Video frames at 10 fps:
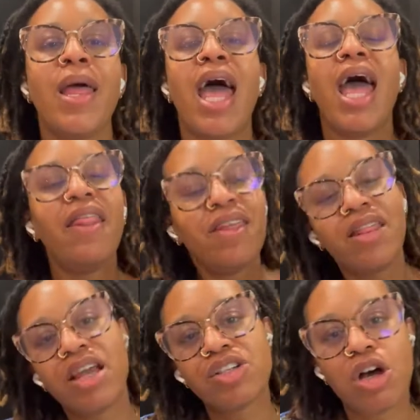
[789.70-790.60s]
and then
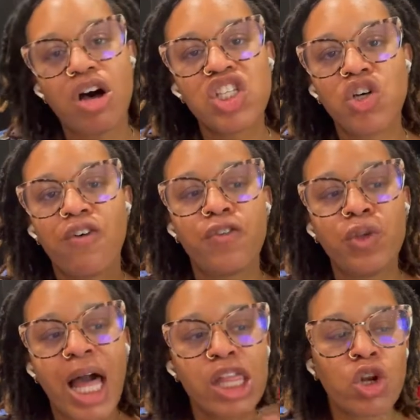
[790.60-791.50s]
there's also a few
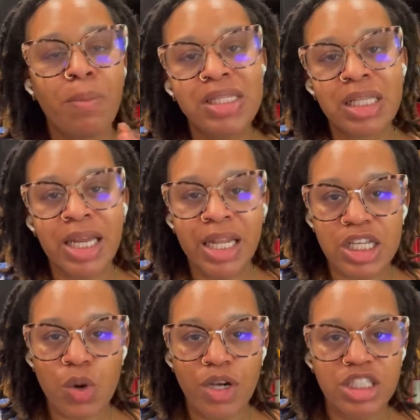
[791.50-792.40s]
like little
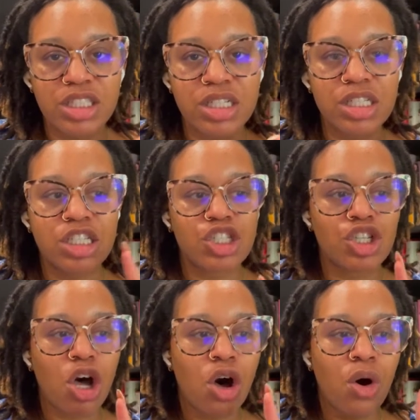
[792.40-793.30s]
miscellaneous questions.
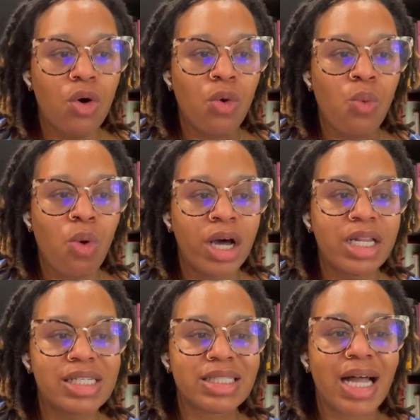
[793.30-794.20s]
So one
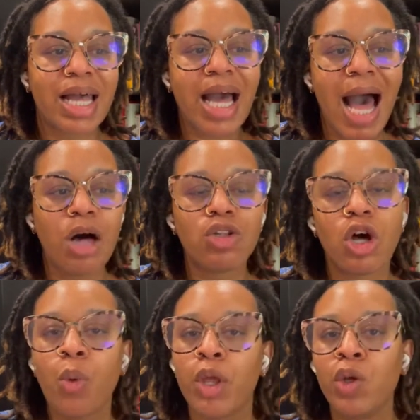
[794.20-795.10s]
is like, how
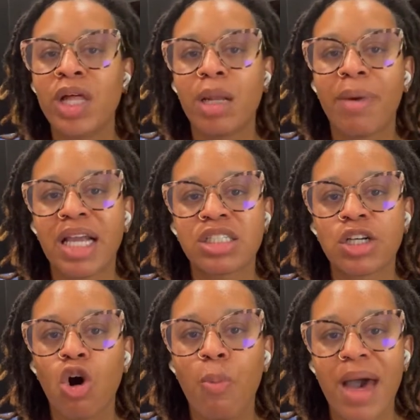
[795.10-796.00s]
long will you let a patient
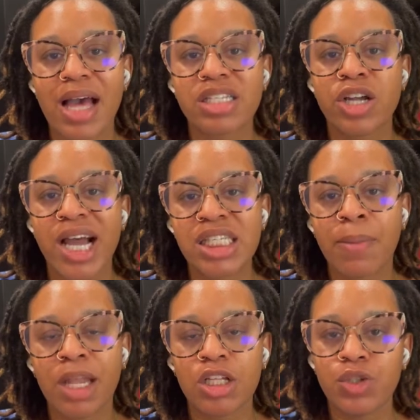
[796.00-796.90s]
go past their
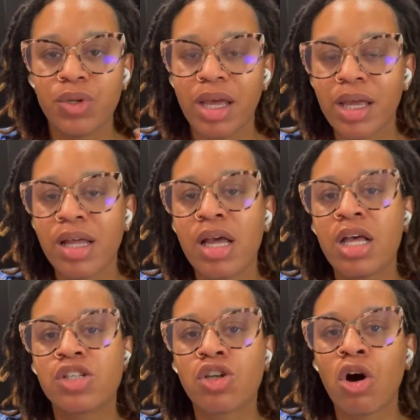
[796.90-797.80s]
estimated due date?
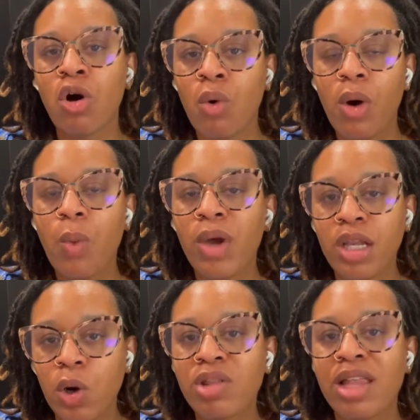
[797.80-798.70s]
So we
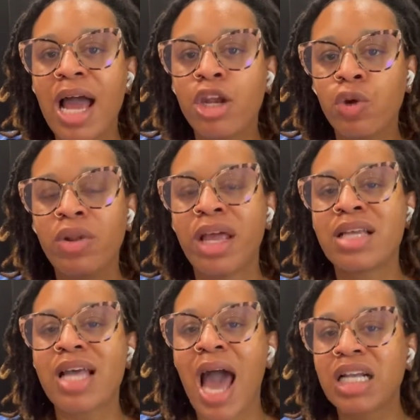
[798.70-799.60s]
know that like due date
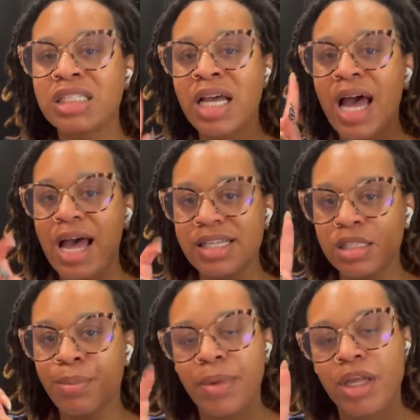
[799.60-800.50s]
is actually an
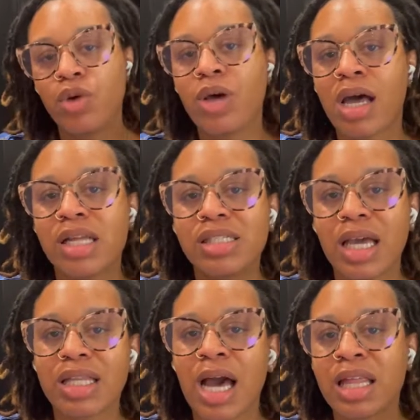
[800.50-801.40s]
estimate. You kind of
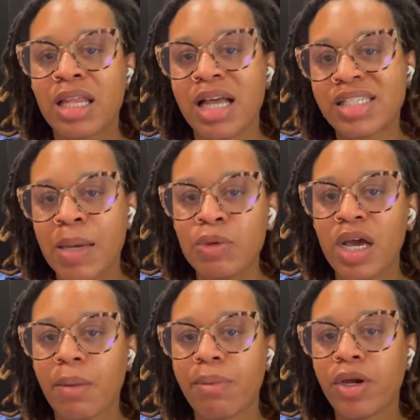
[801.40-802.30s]
take like the last time you
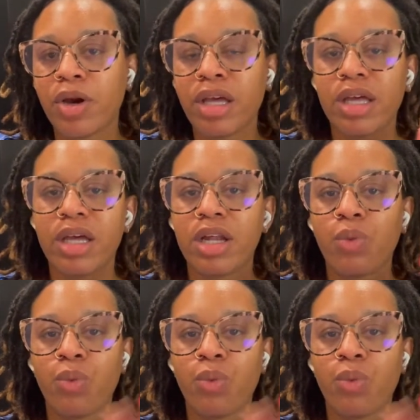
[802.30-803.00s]
had a period,